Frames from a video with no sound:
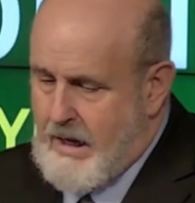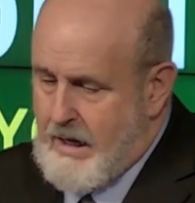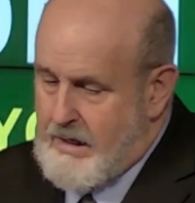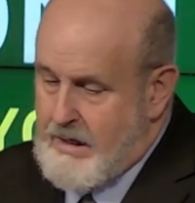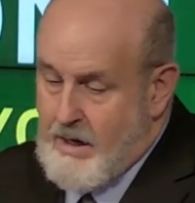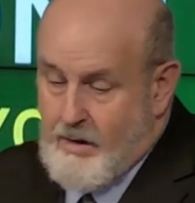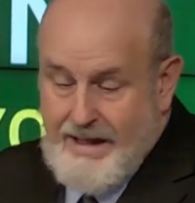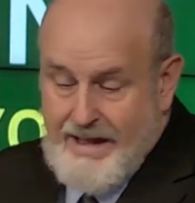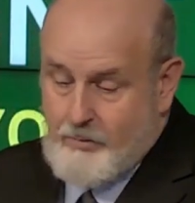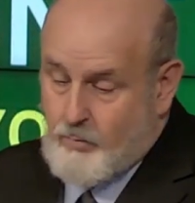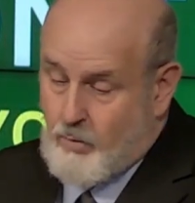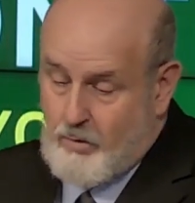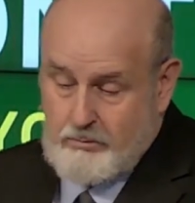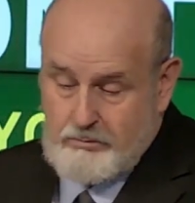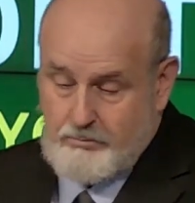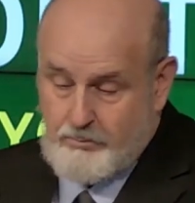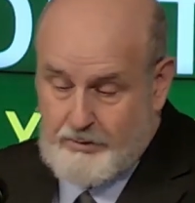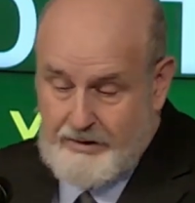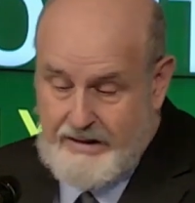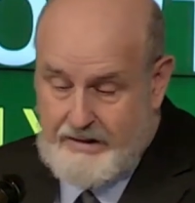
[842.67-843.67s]
Now, I
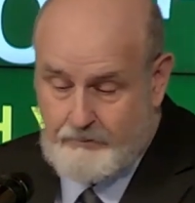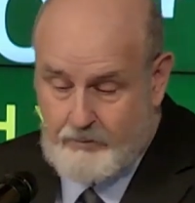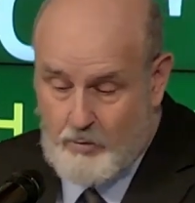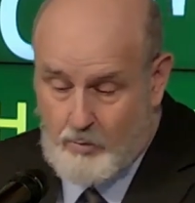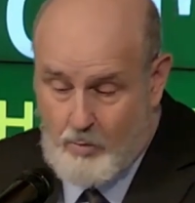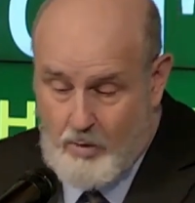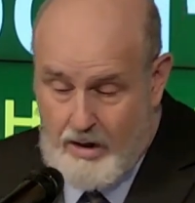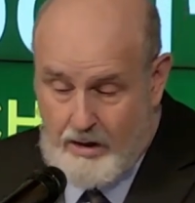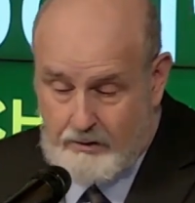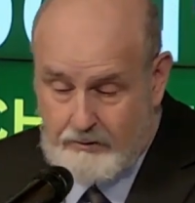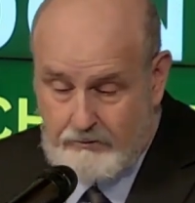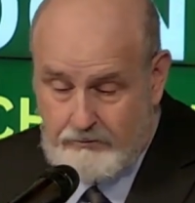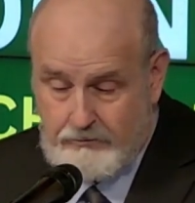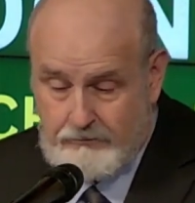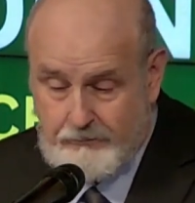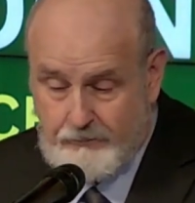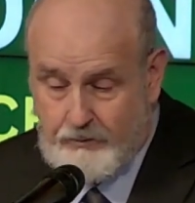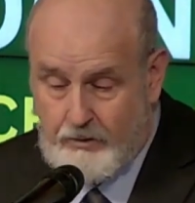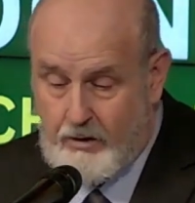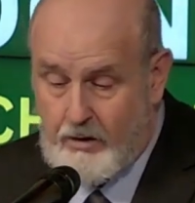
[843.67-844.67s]
won't blame the Waltons
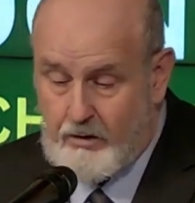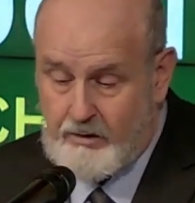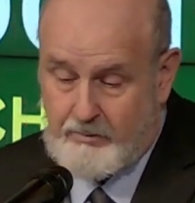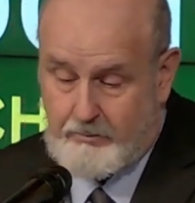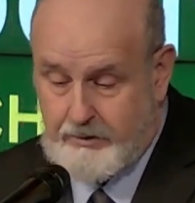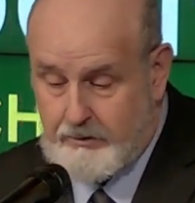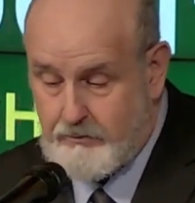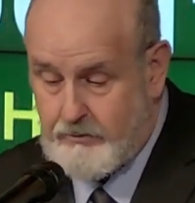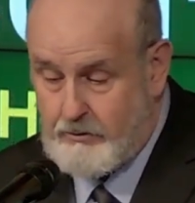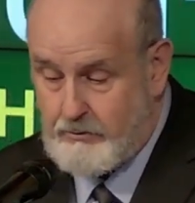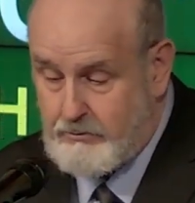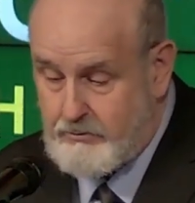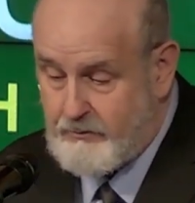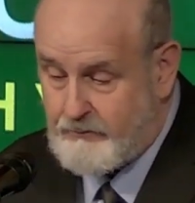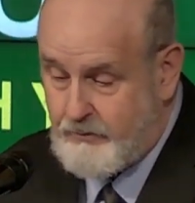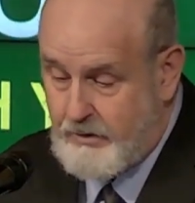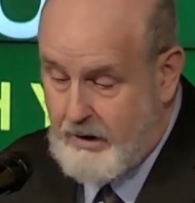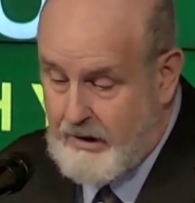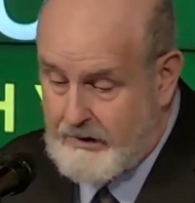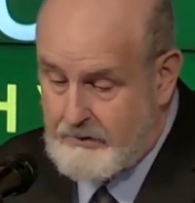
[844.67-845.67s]
for all the misuse of
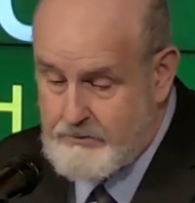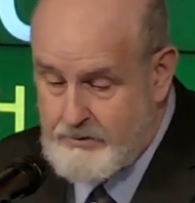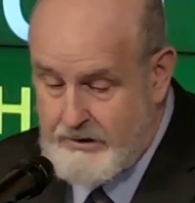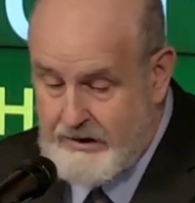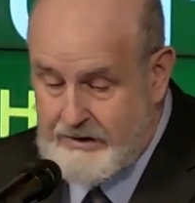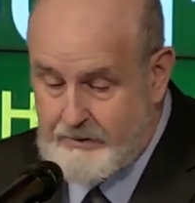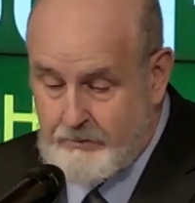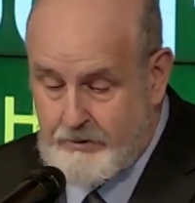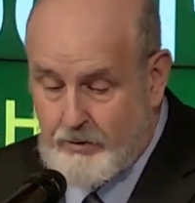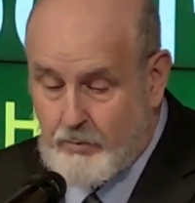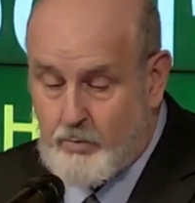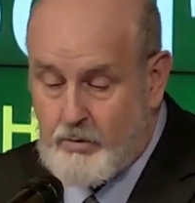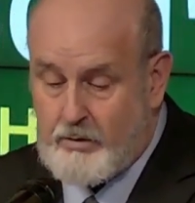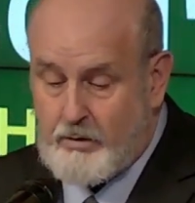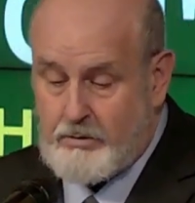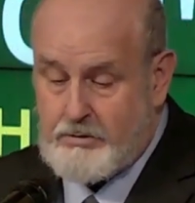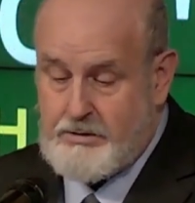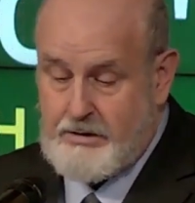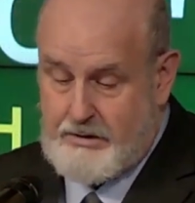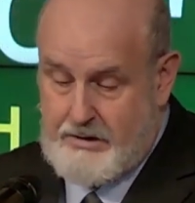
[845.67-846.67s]
God's name in the
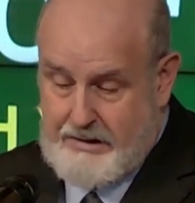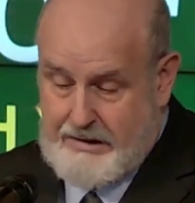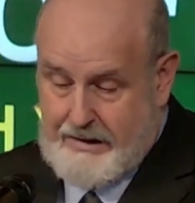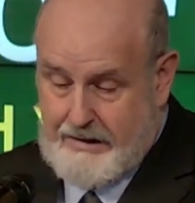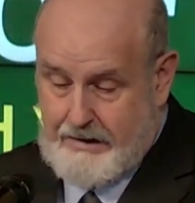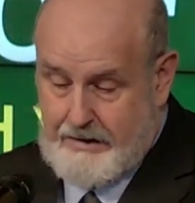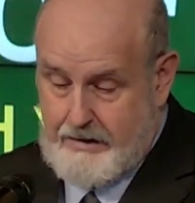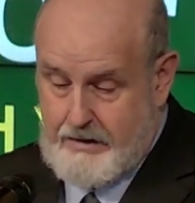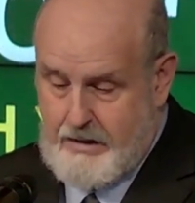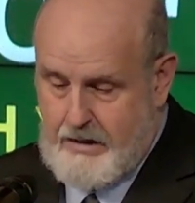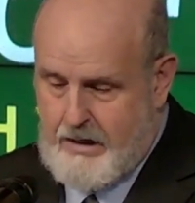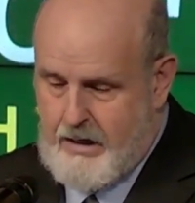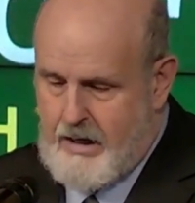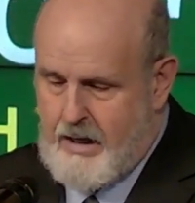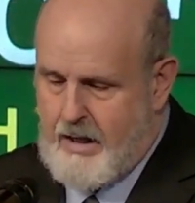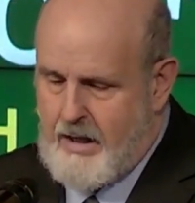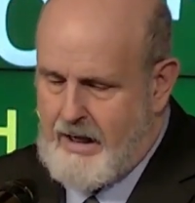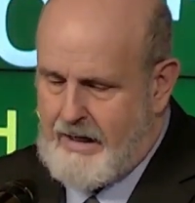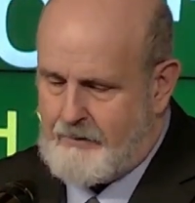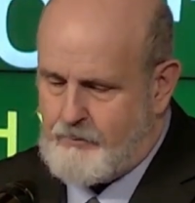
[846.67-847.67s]
world today.
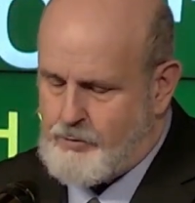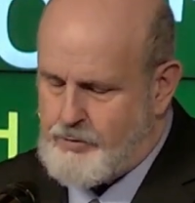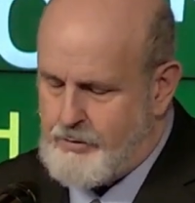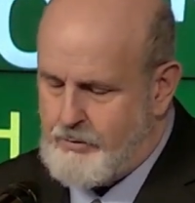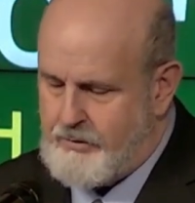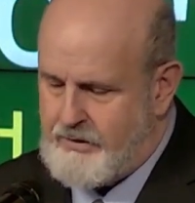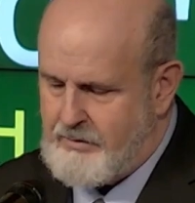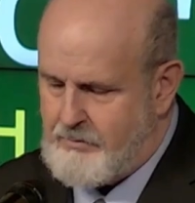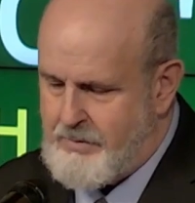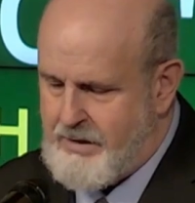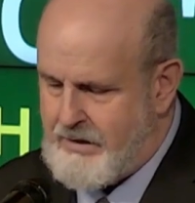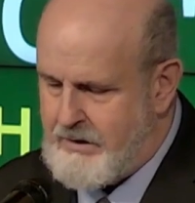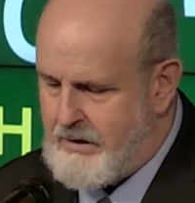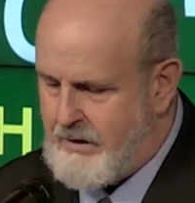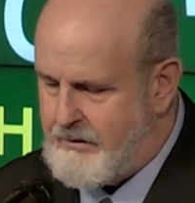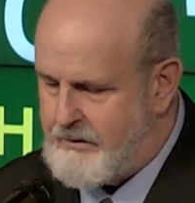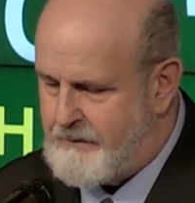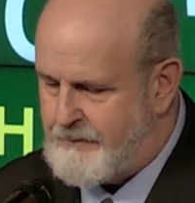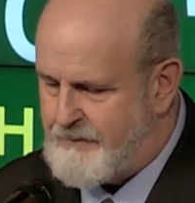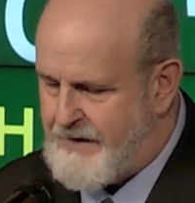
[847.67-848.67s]
I'm sure that many
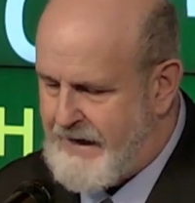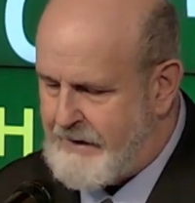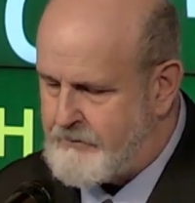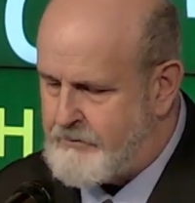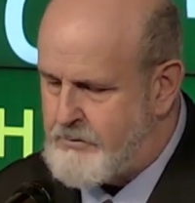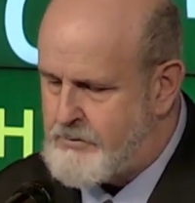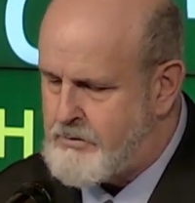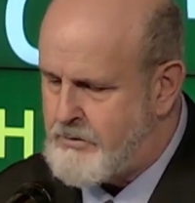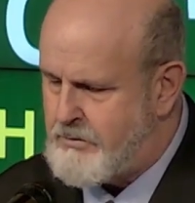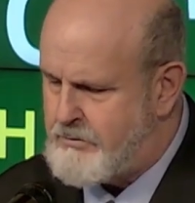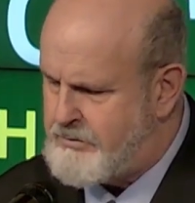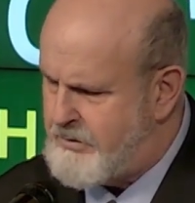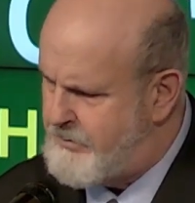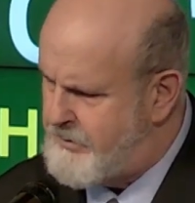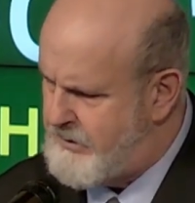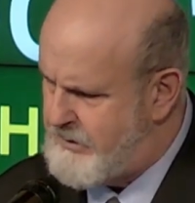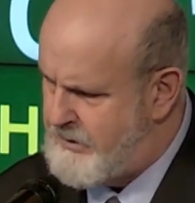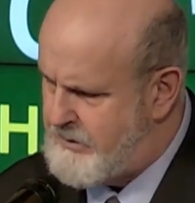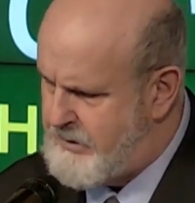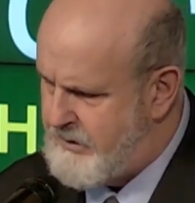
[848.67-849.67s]
other factors
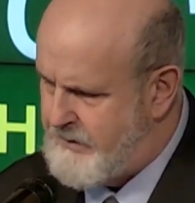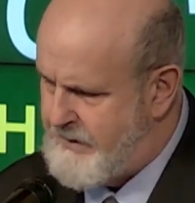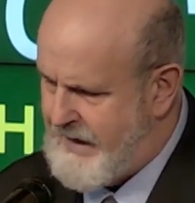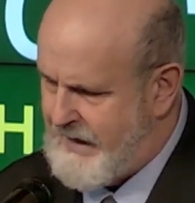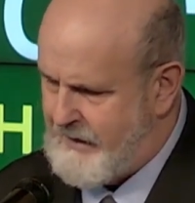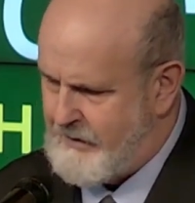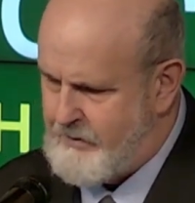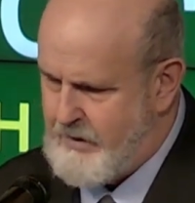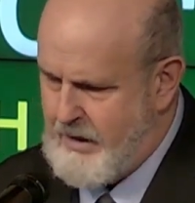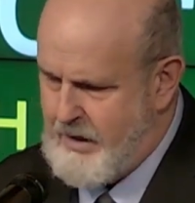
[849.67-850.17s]
contributed to that.